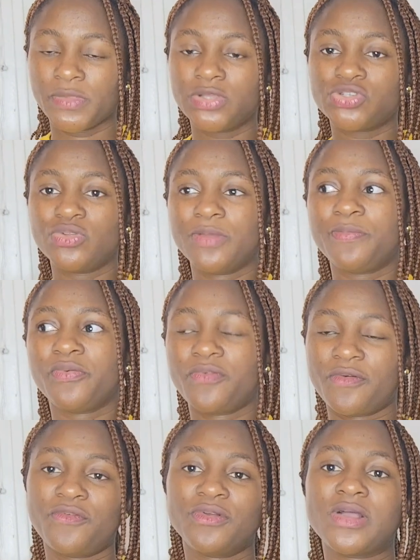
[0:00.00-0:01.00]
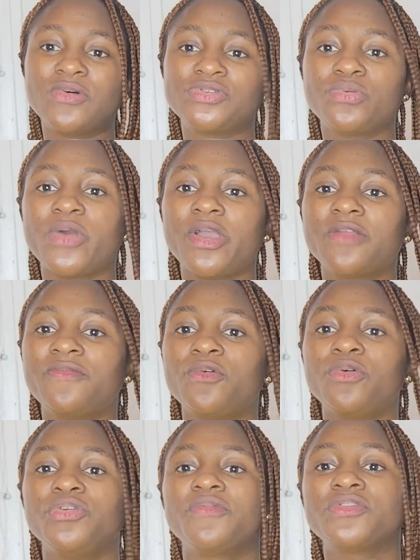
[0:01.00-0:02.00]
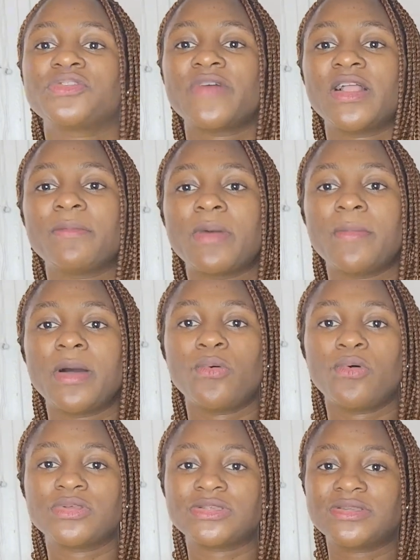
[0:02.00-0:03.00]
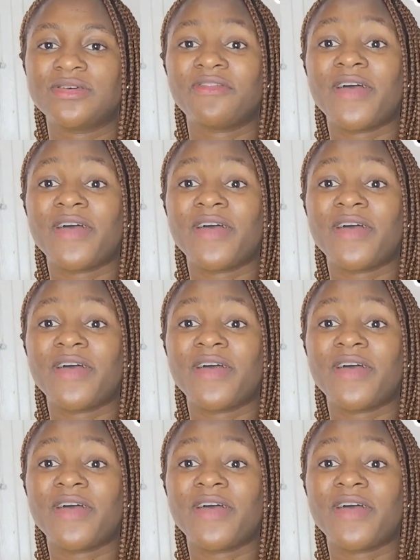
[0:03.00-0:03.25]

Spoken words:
So the proof of fund that was required for University of Alabama was